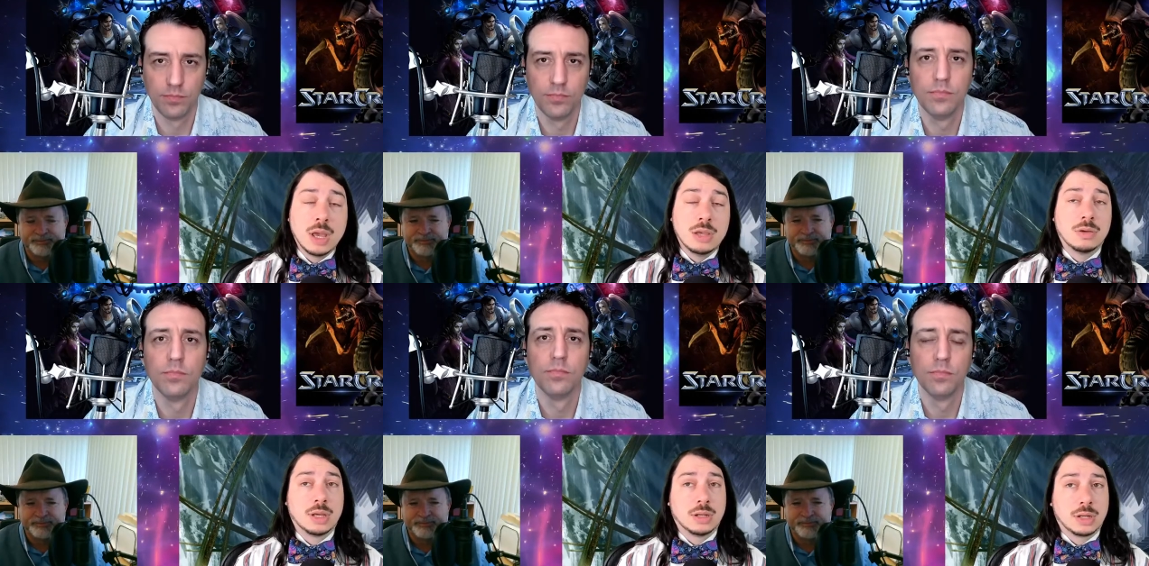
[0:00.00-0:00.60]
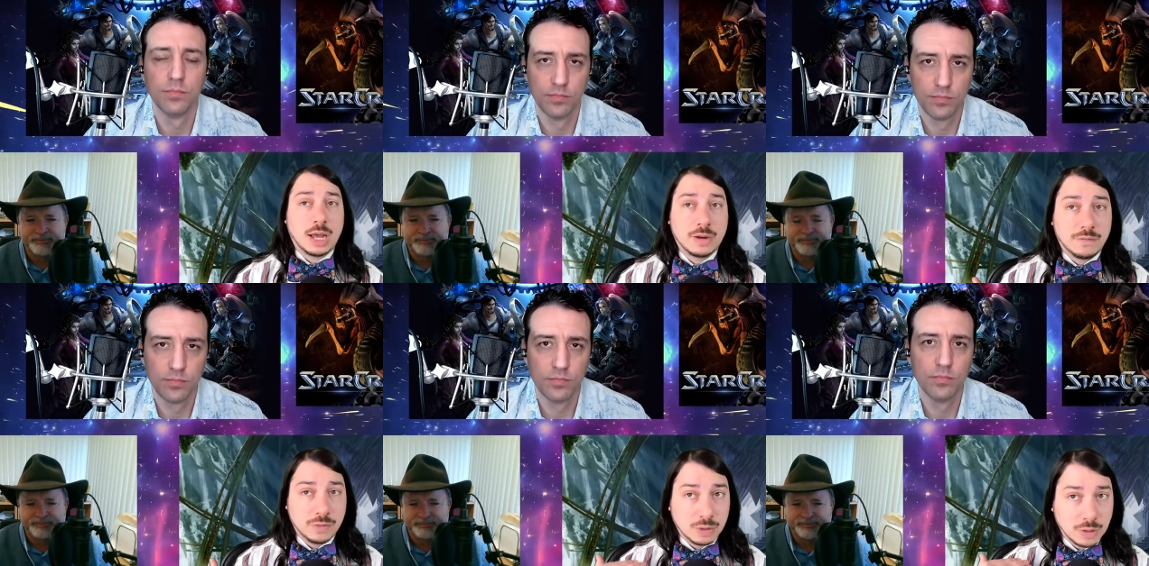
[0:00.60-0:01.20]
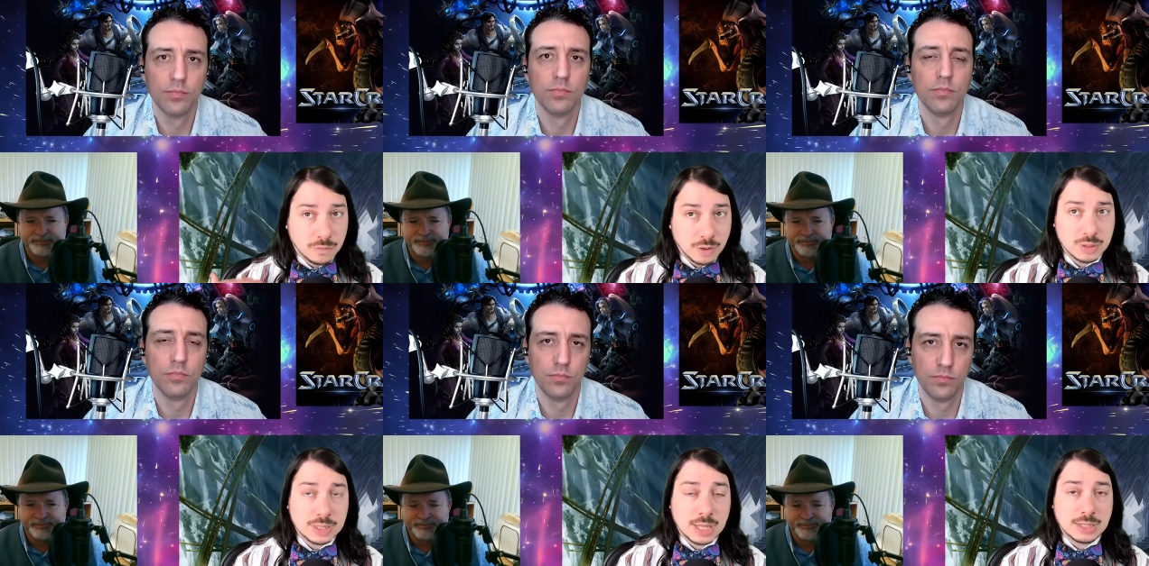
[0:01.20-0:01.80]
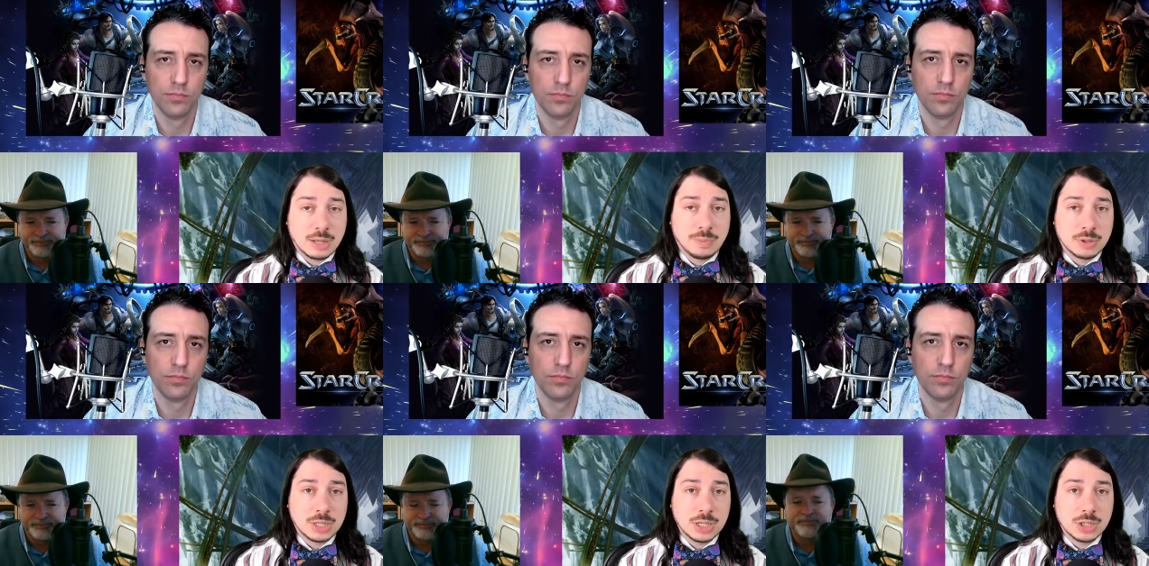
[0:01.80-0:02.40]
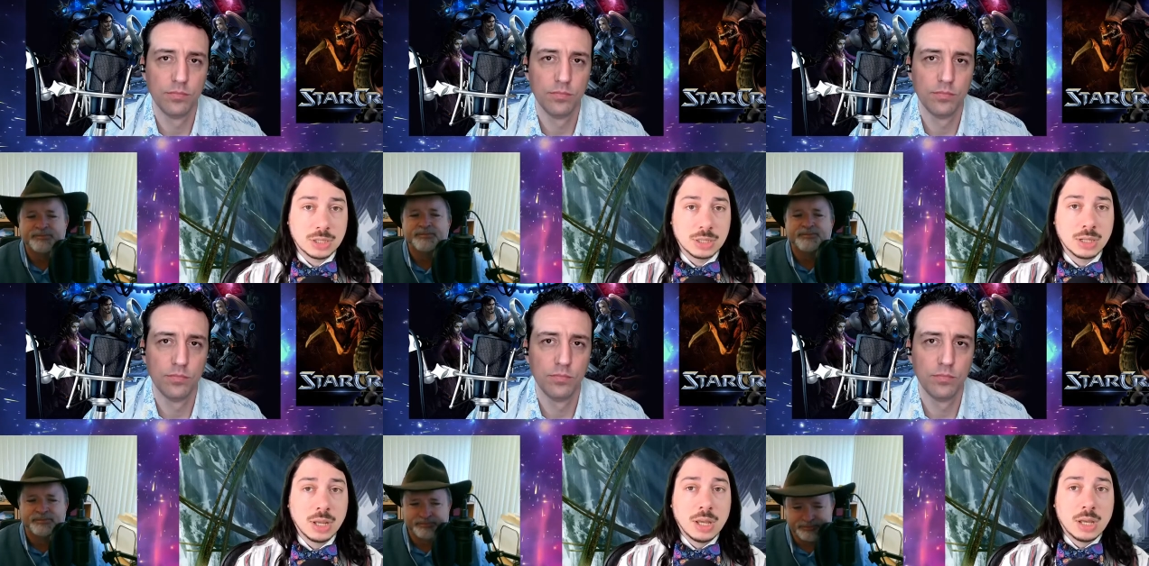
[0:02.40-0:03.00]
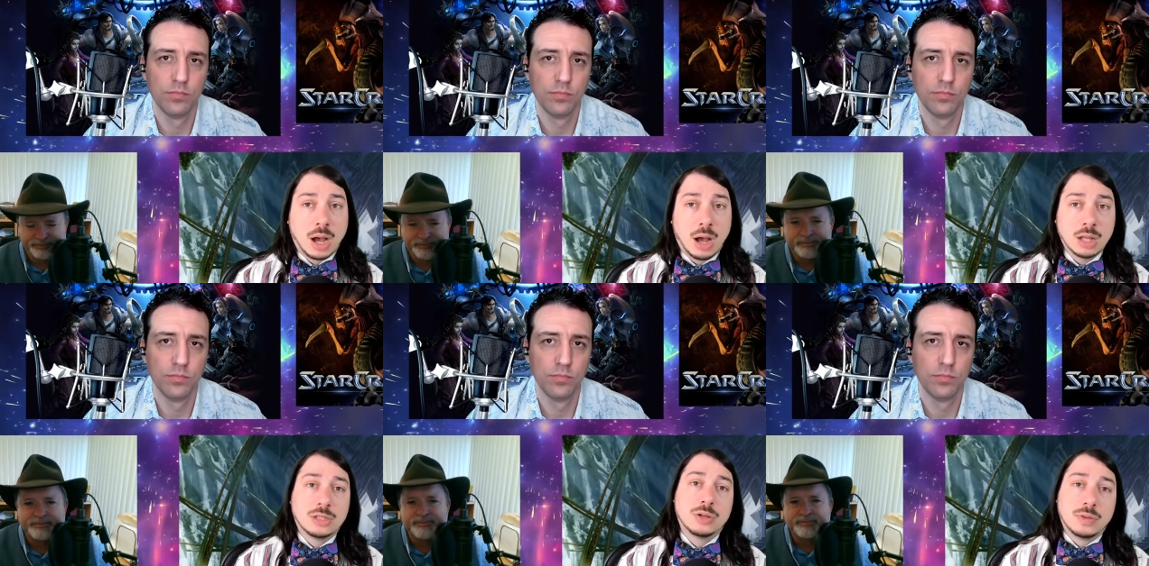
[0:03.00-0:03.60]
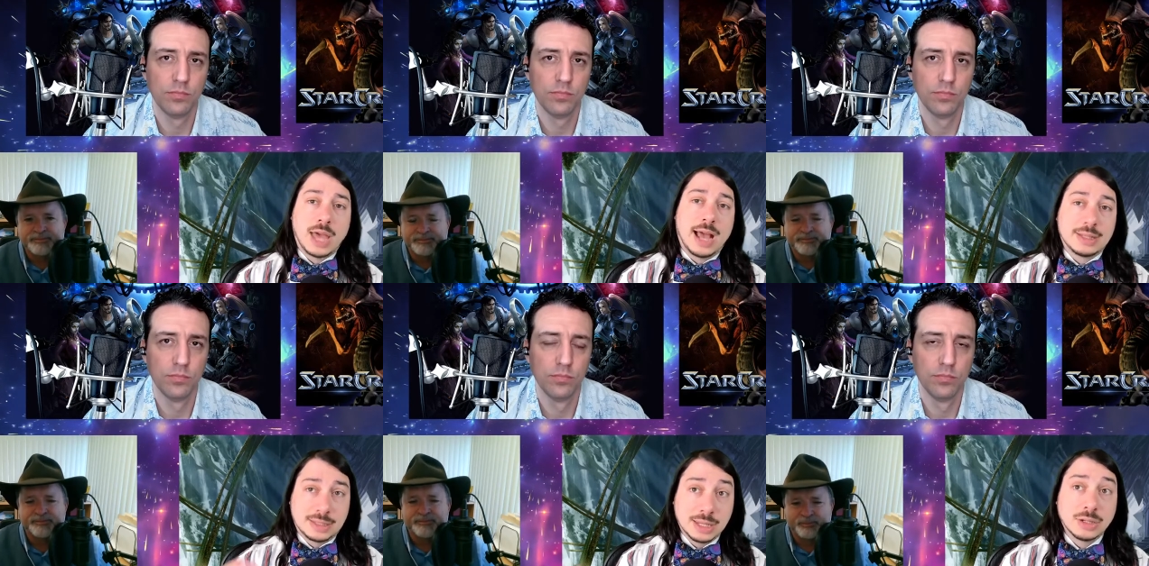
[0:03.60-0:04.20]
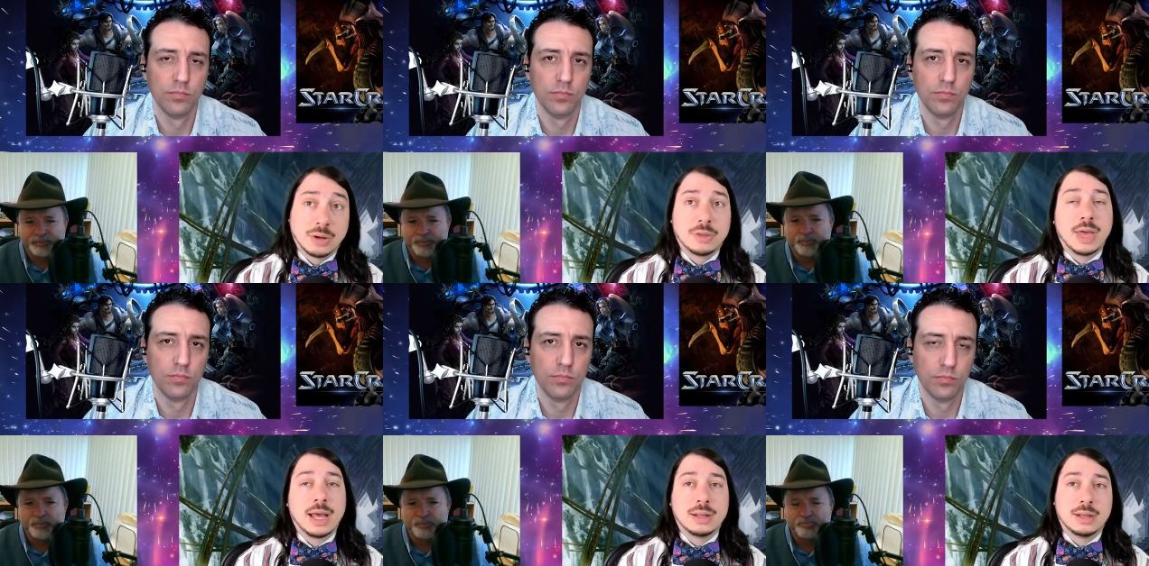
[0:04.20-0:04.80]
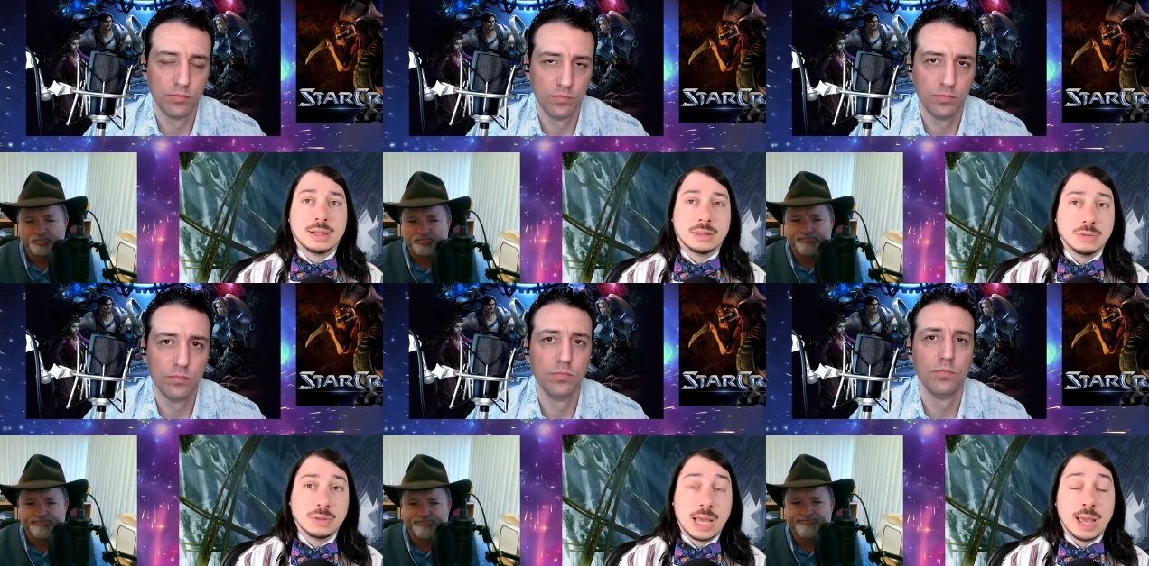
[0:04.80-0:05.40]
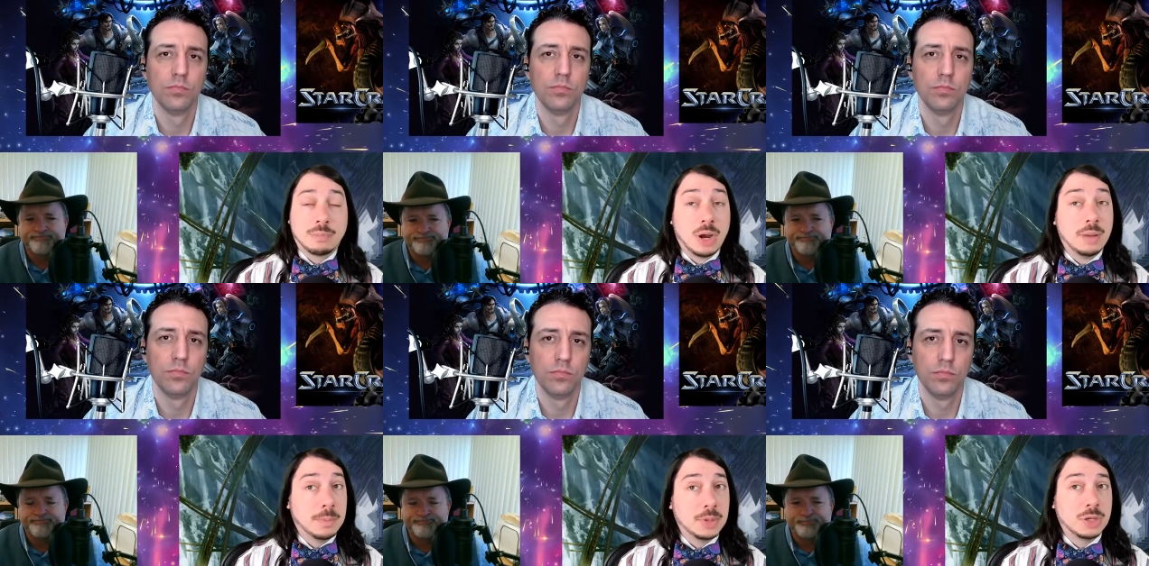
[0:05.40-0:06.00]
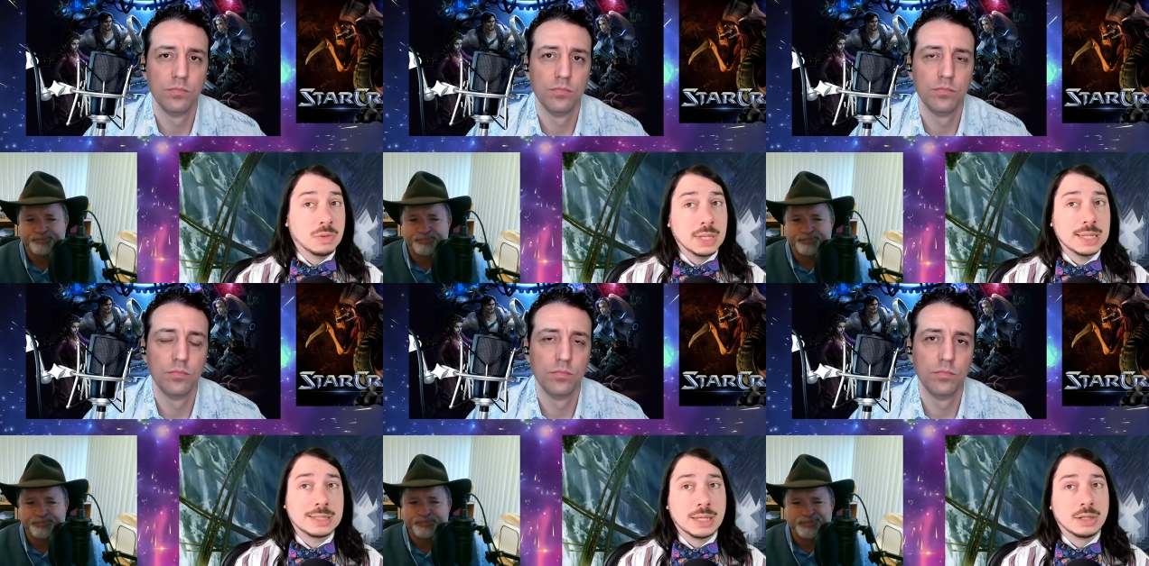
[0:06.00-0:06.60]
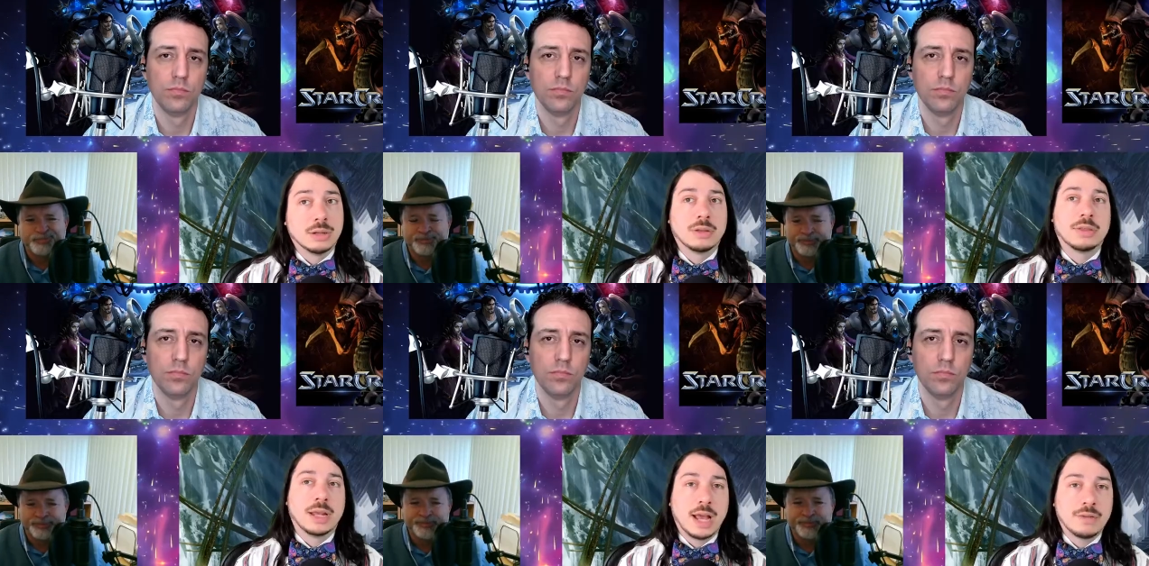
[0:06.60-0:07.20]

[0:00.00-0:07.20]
Speaker 1: you can kind of you can focus that teleportation onto that signal that you and probably unique signal that